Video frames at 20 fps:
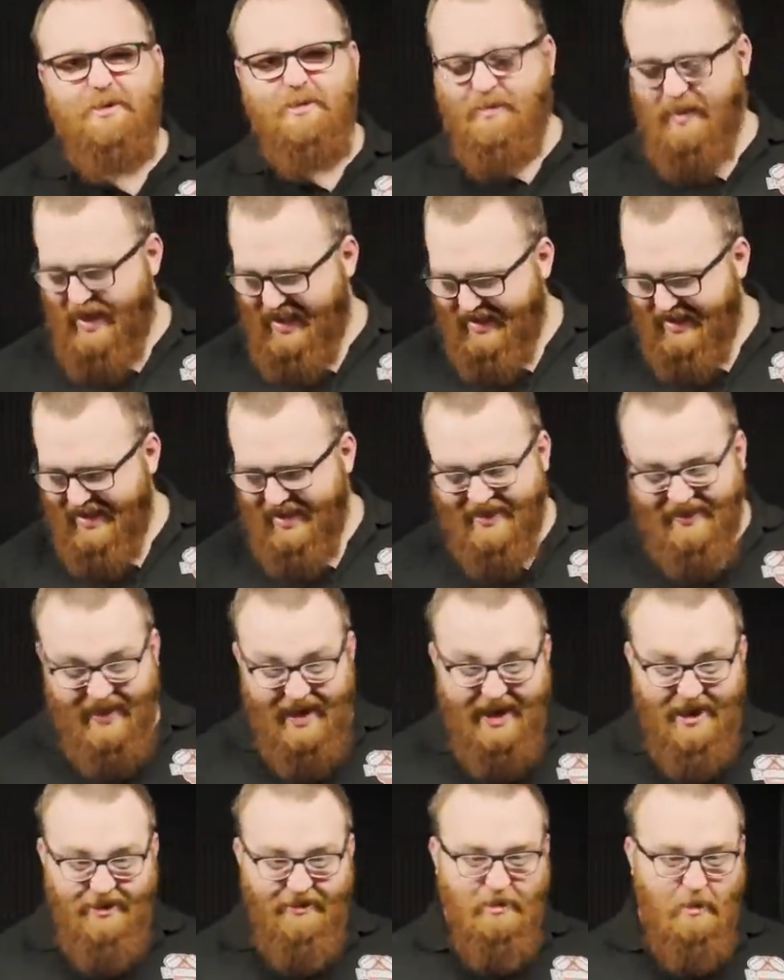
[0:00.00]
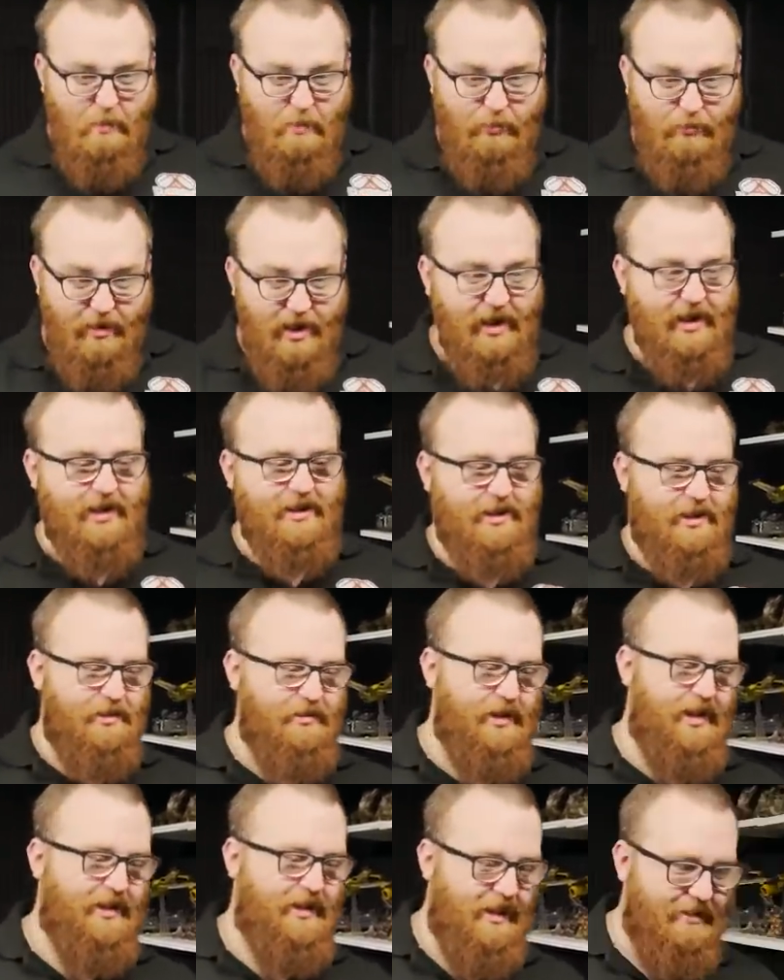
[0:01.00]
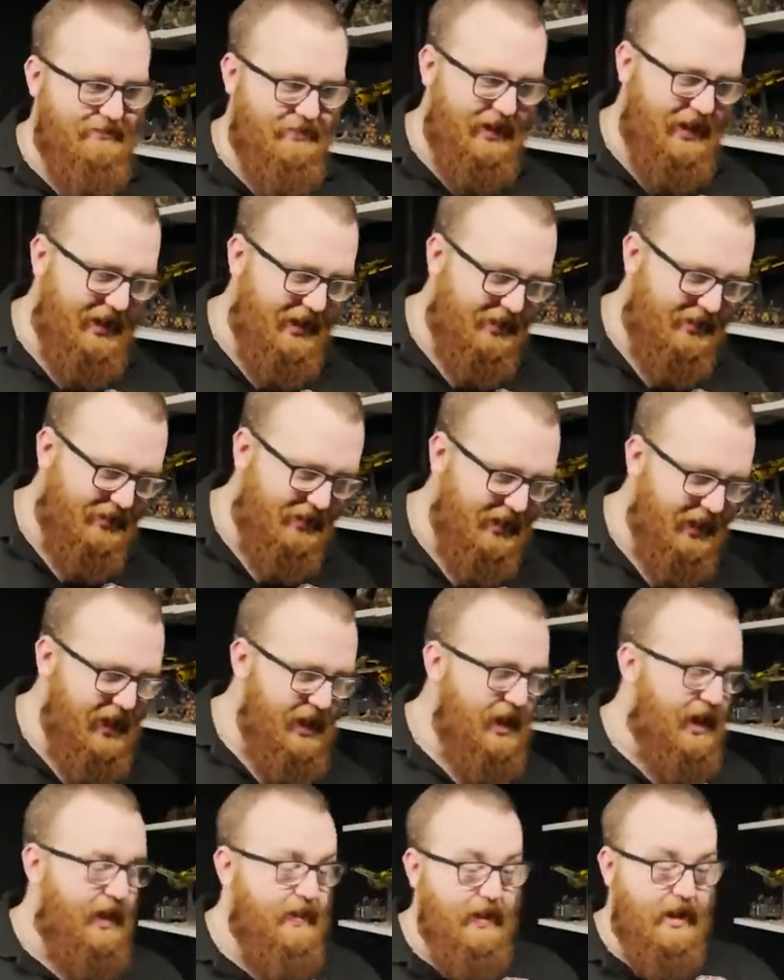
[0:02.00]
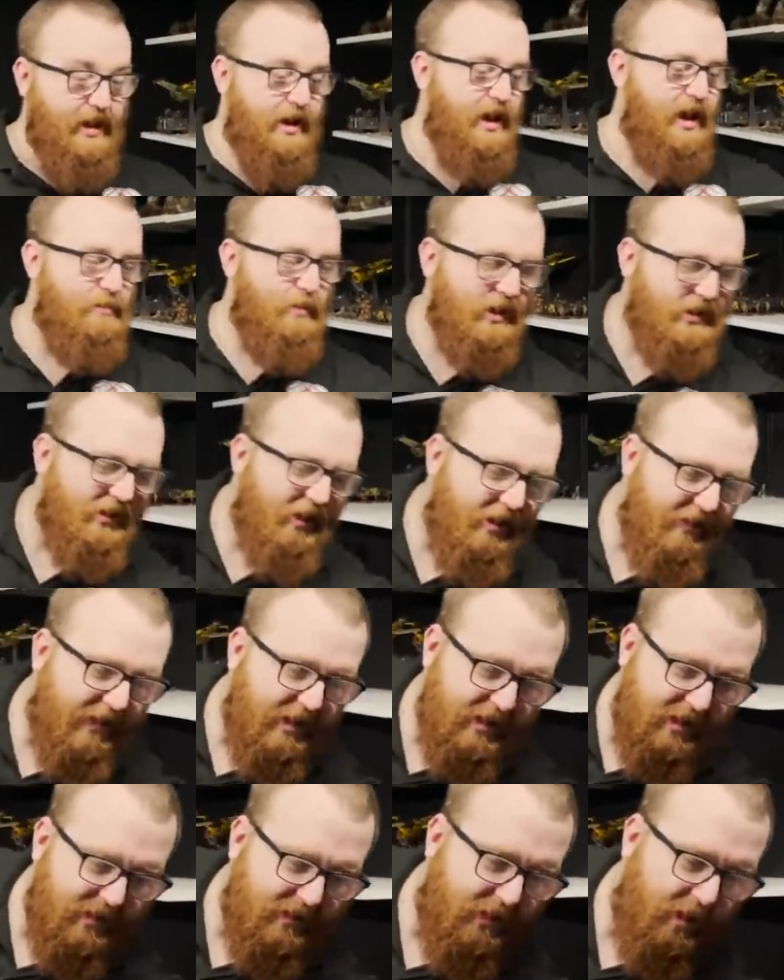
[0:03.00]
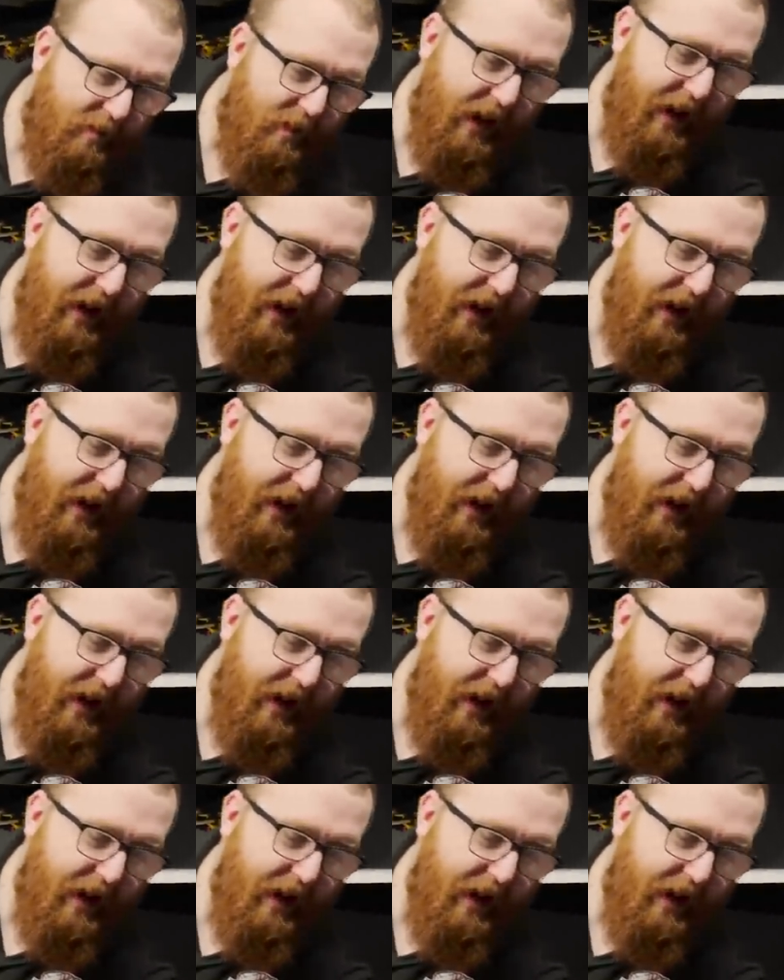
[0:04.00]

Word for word: That man. is insane. They are yeah. a brilliant unit. They're really good. And then uh, my Dire Avengers have come